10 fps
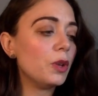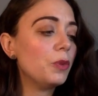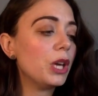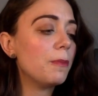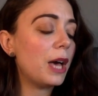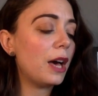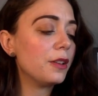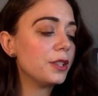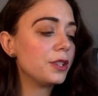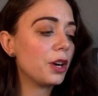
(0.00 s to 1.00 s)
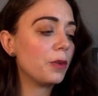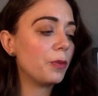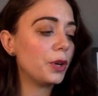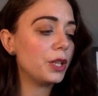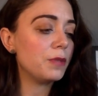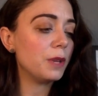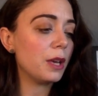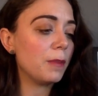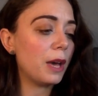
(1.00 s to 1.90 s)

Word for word: we come out of the dark woods, we come